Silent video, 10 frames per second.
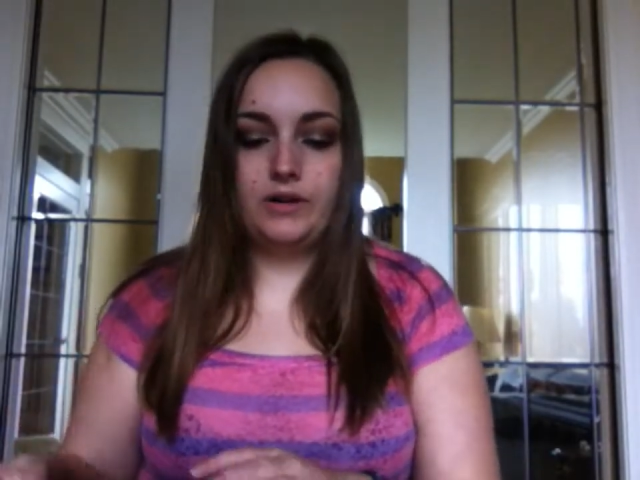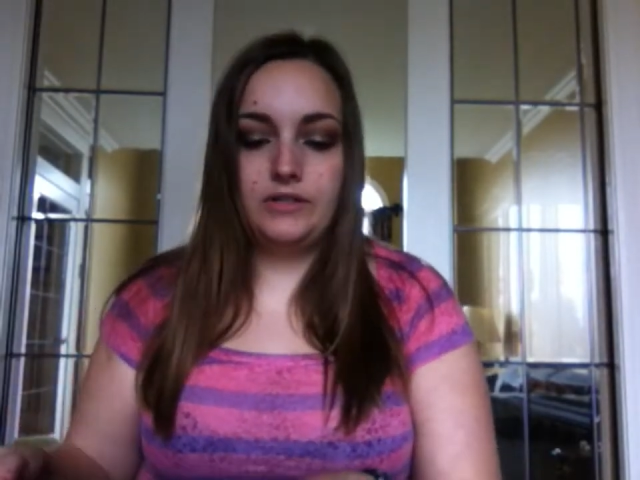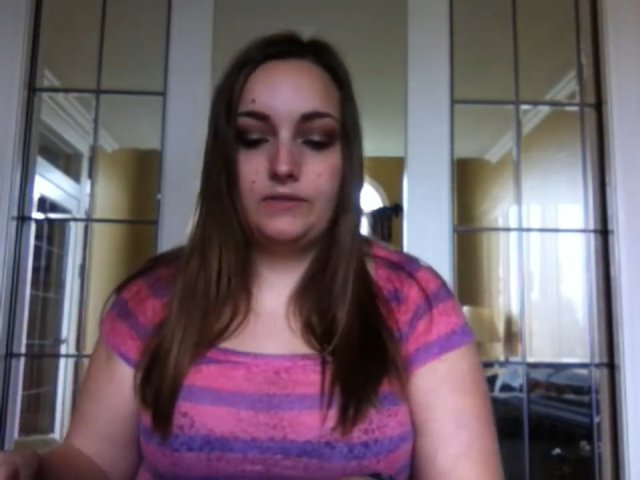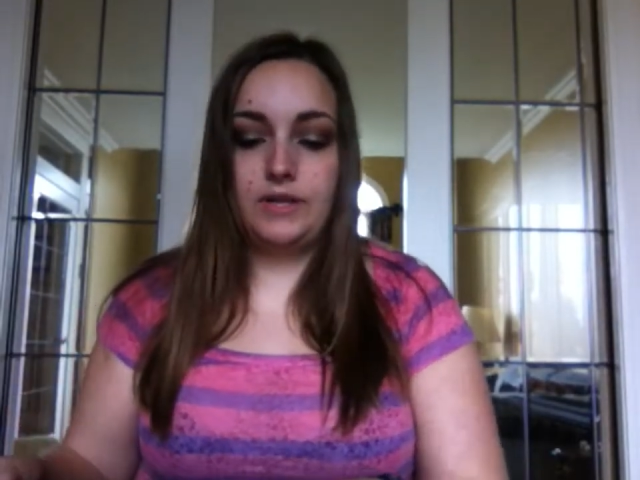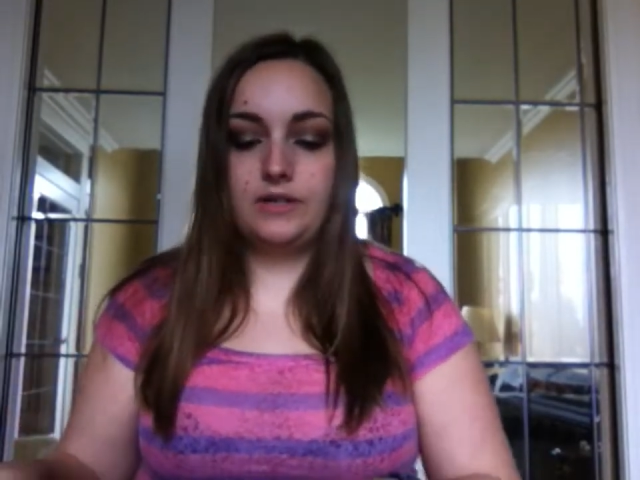
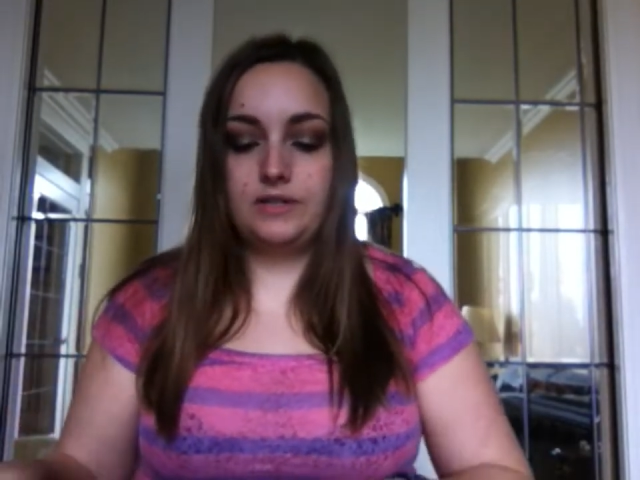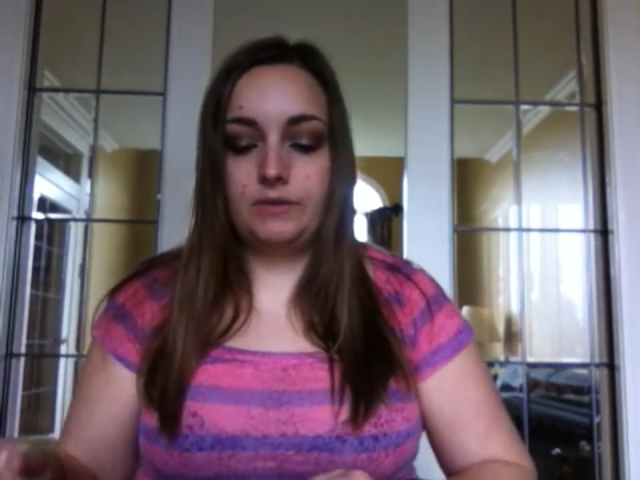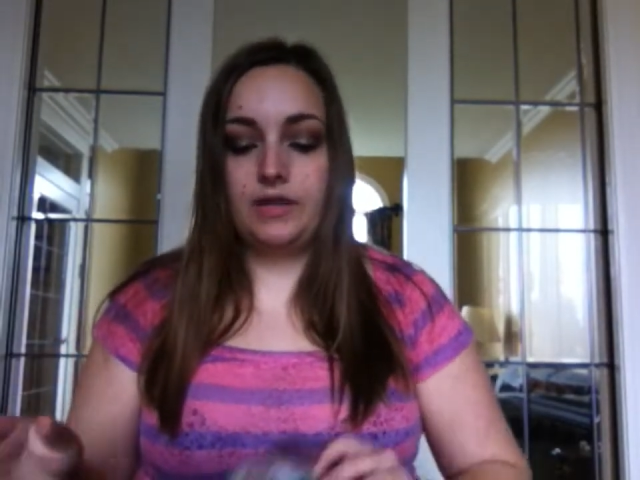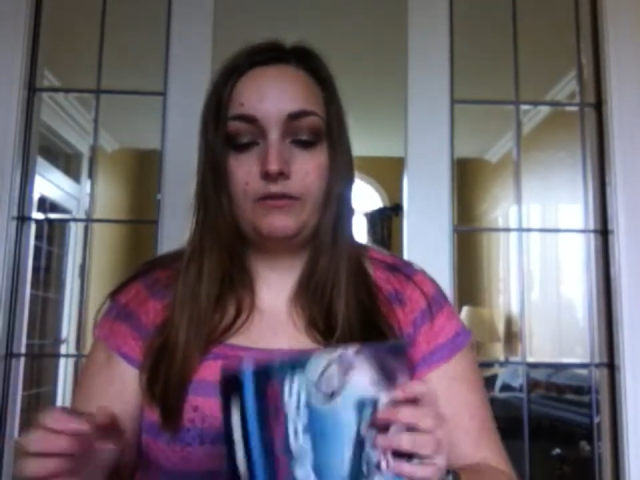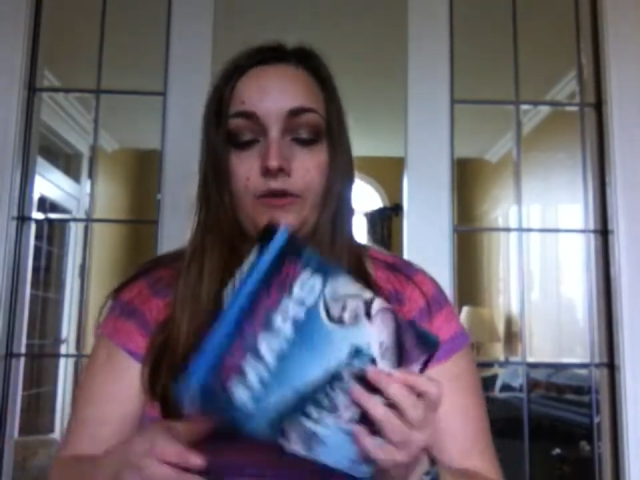Whereas if you get
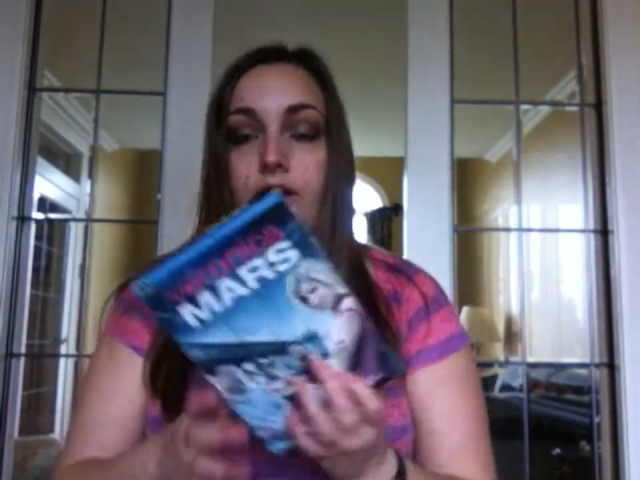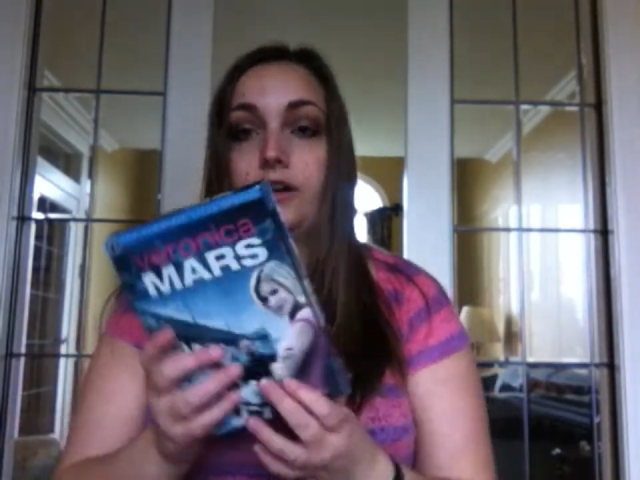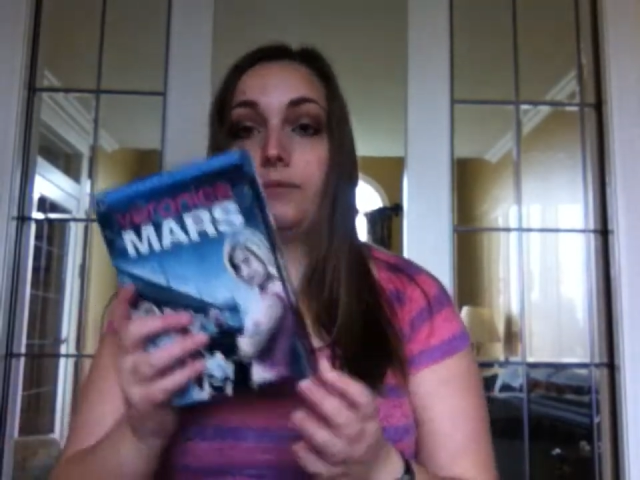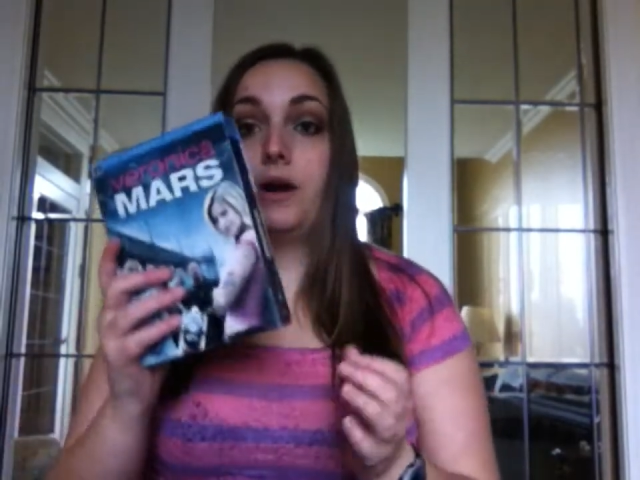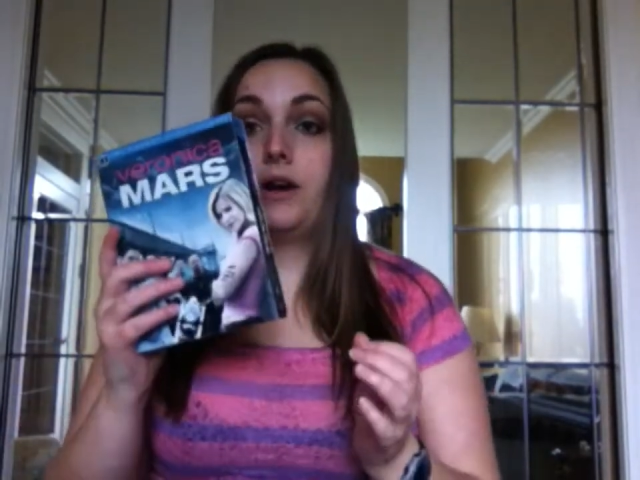something like
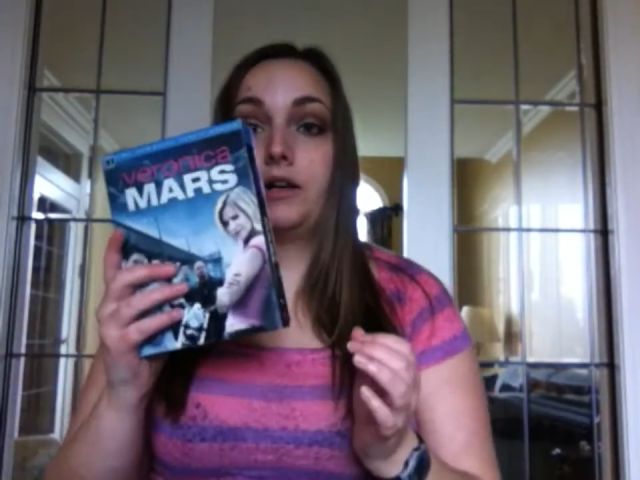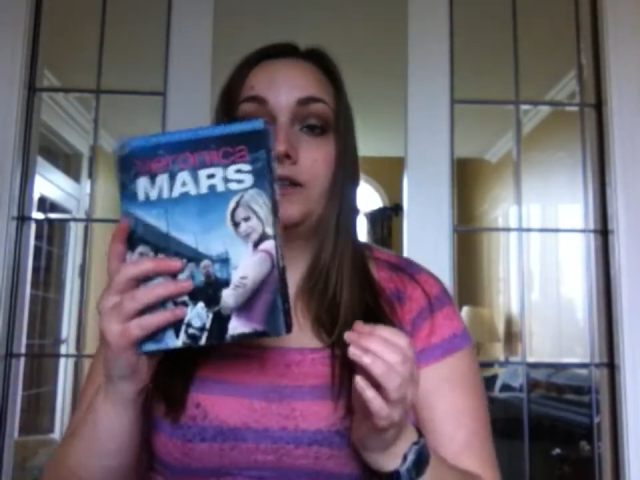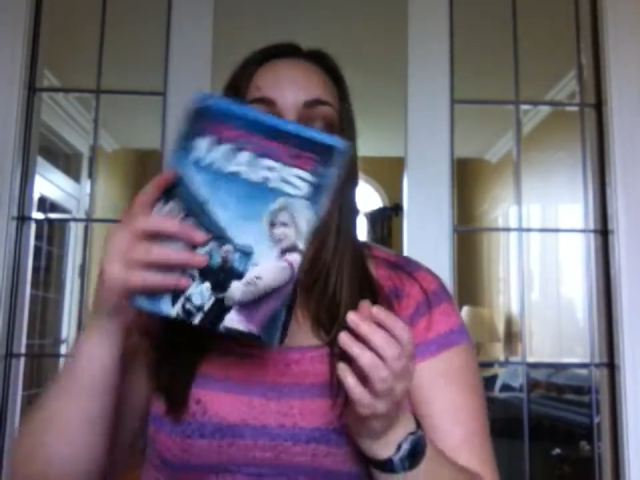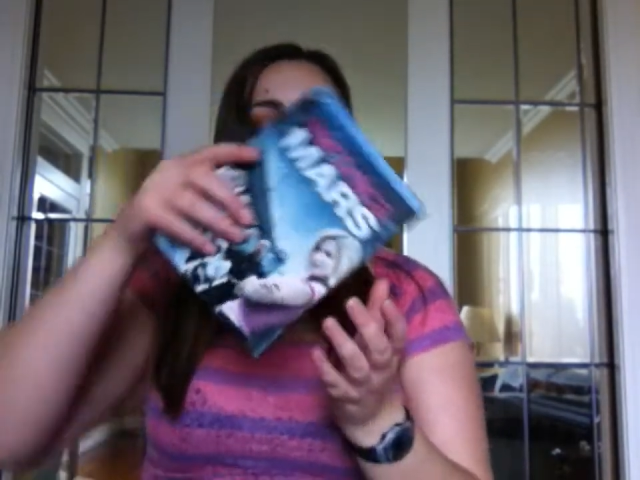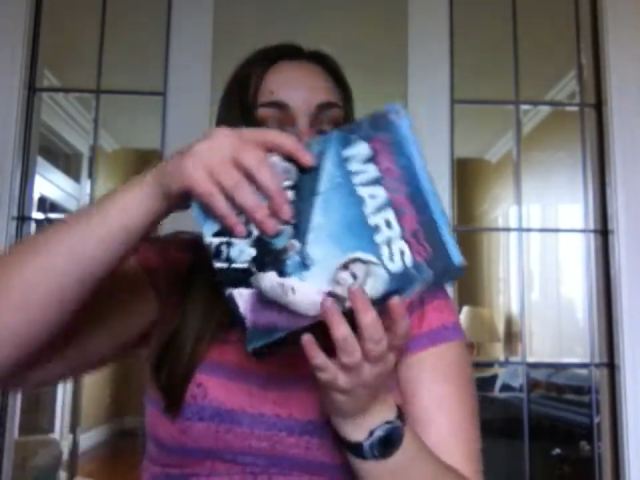Veronica
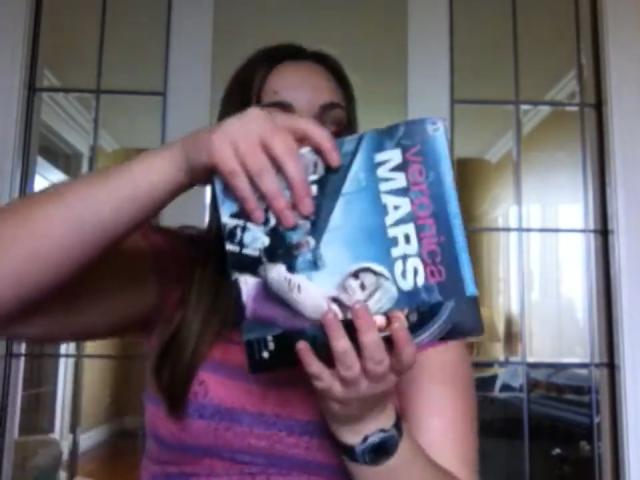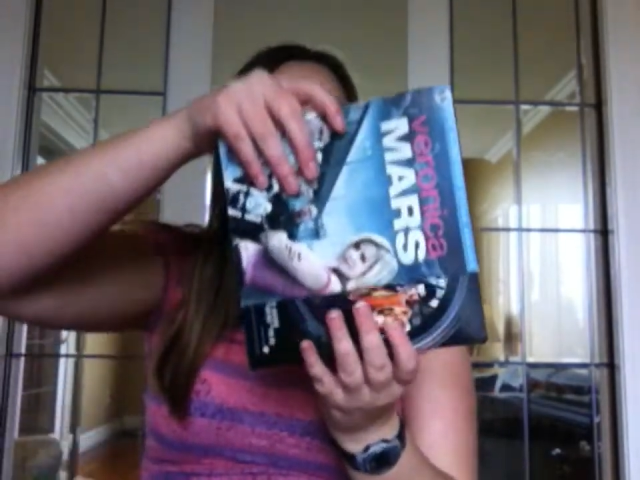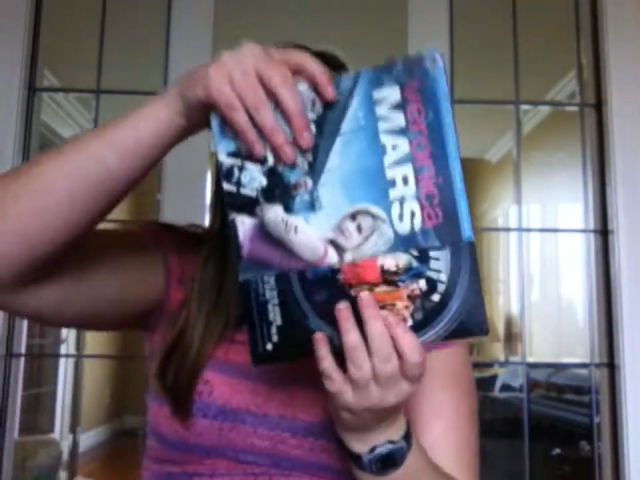Mars,